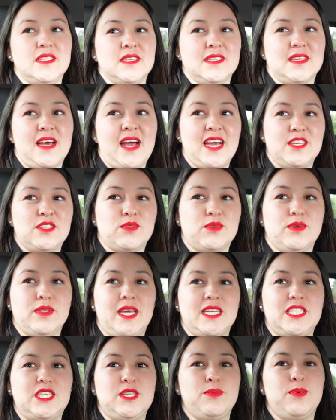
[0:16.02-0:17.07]
the high school
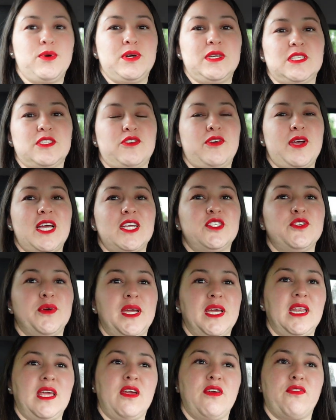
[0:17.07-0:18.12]
that Jebo is
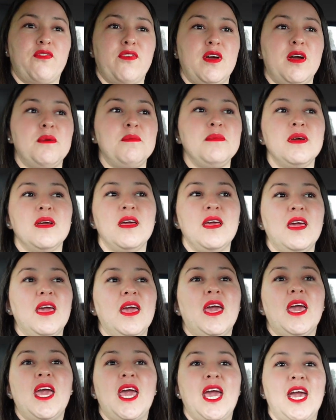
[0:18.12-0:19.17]
graduating from.
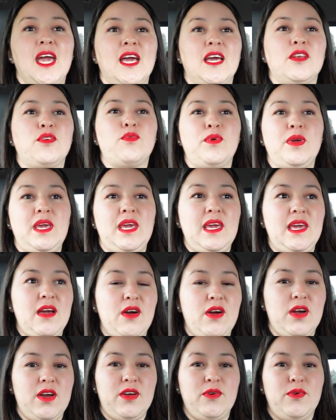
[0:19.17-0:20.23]
And we
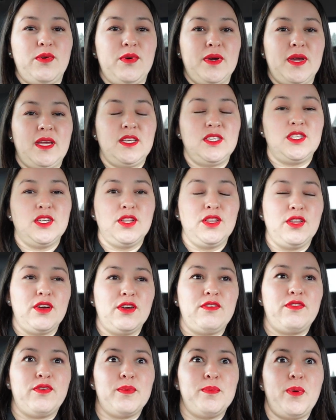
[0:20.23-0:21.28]
are going to look for